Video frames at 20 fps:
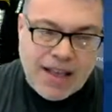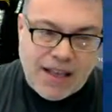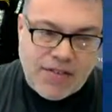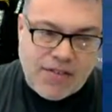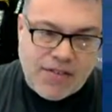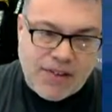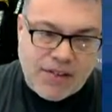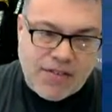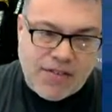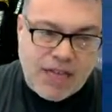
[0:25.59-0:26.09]
We
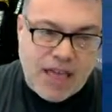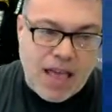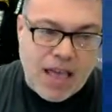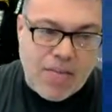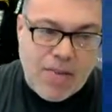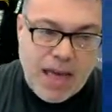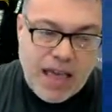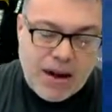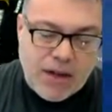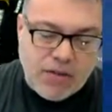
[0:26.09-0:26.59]
got a nice
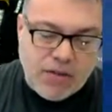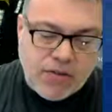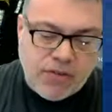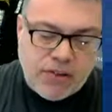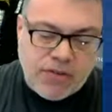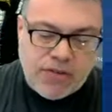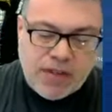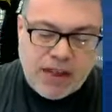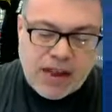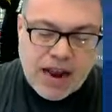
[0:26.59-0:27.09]
68
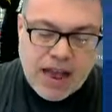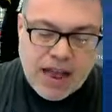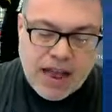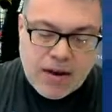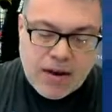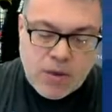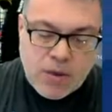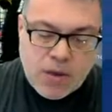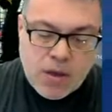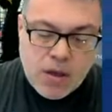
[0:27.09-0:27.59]
Mantle,
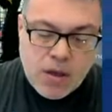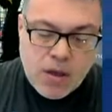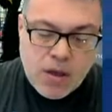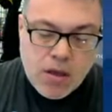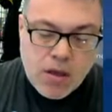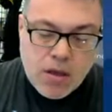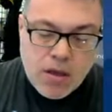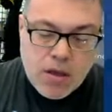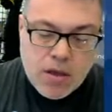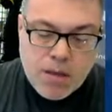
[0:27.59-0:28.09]
69
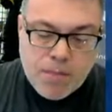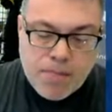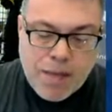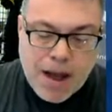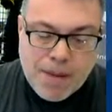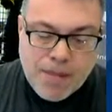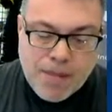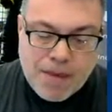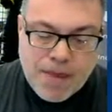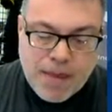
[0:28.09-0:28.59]
last call
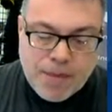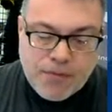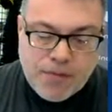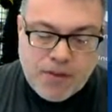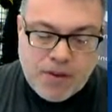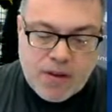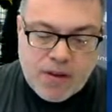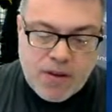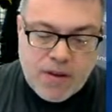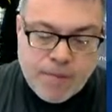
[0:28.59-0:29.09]
for
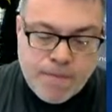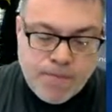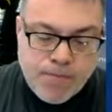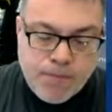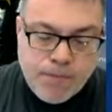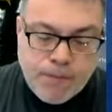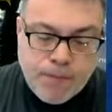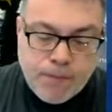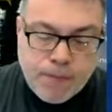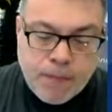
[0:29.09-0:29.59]
Bobby Gibson,
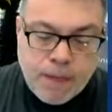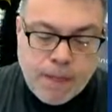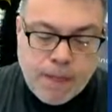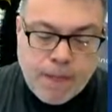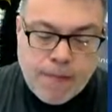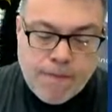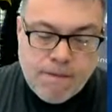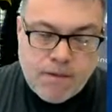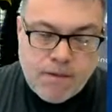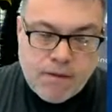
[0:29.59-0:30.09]

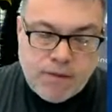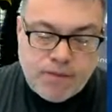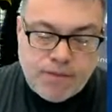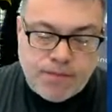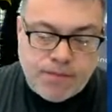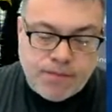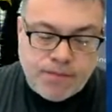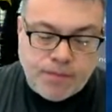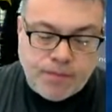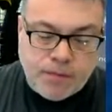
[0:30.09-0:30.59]

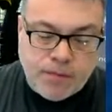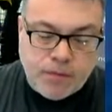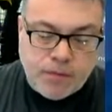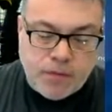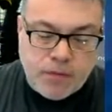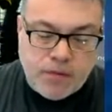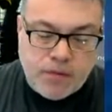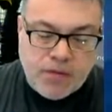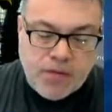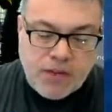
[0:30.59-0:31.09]
last call
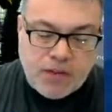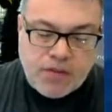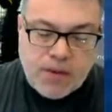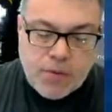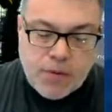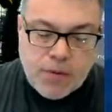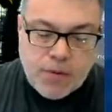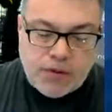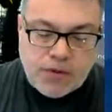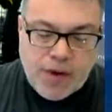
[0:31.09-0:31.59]

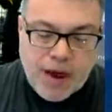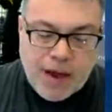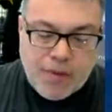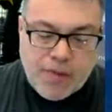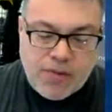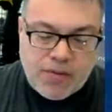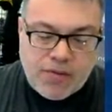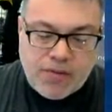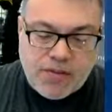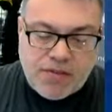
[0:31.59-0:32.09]
for 60
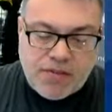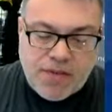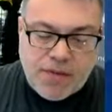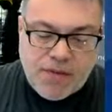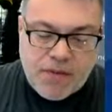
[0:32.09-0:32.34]
Brooks Manley.